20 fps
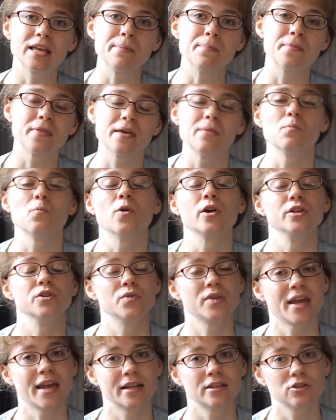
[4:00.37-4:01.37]
keep them when you
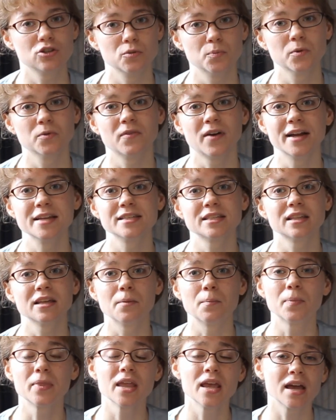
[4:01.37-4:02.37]
can't supervise
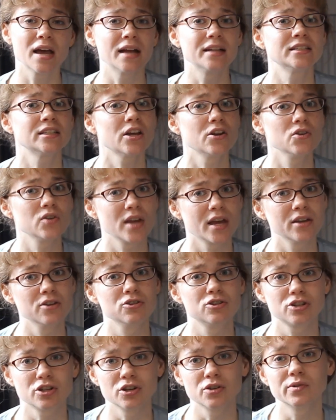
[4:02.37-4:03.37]
them until you get
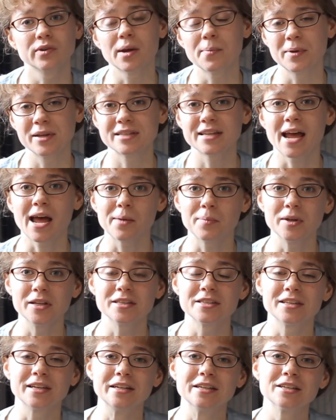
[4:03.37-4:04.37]
used to your rabbit's
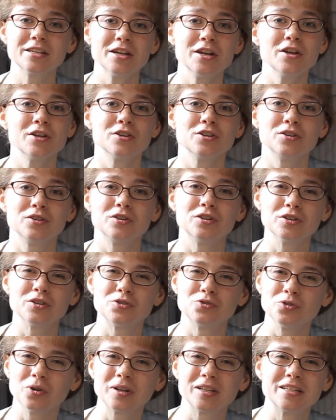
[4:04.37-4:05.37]
habits and
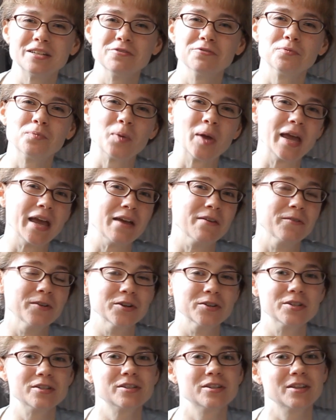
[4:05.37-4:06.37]
destructive
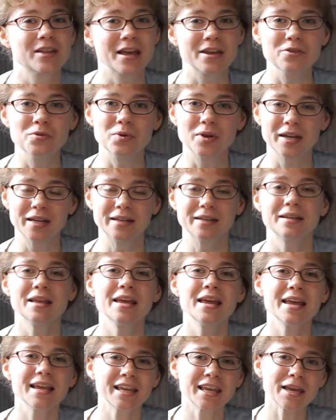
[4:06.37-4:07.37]
behaviors so that you can
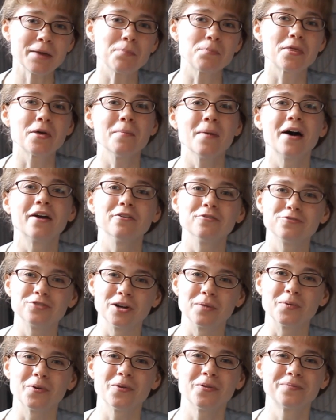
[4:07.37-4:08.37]
keep them out of
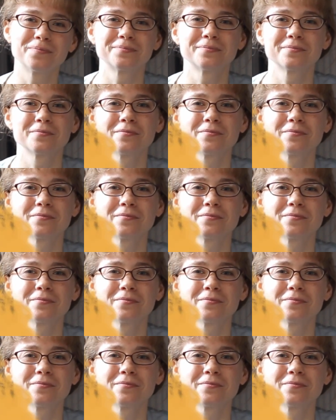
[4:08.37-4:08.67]
trouble.